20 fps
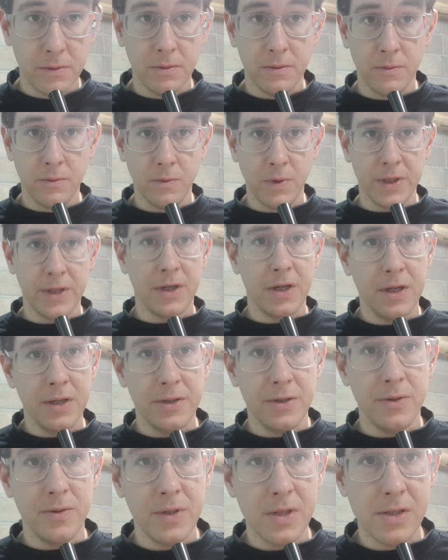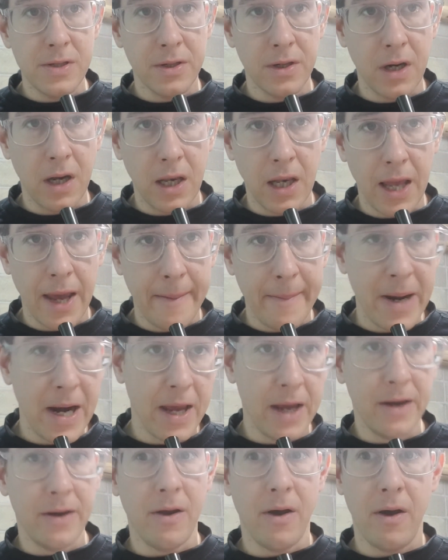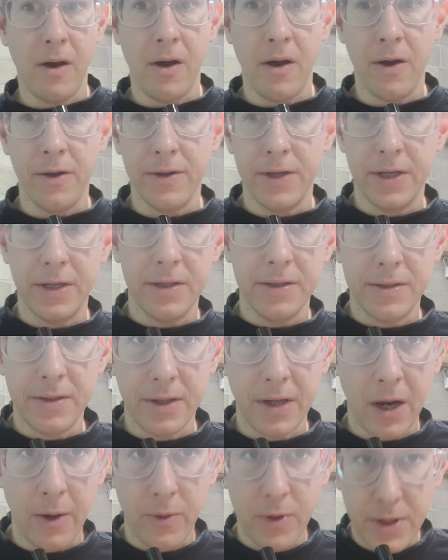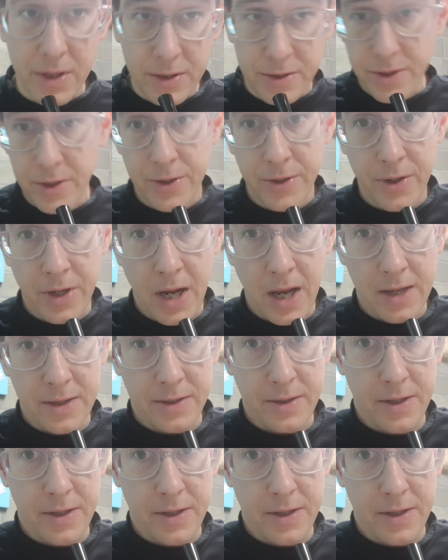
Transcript: what you're gonna do is you're gonna laminate all these, and I wanted to show you guys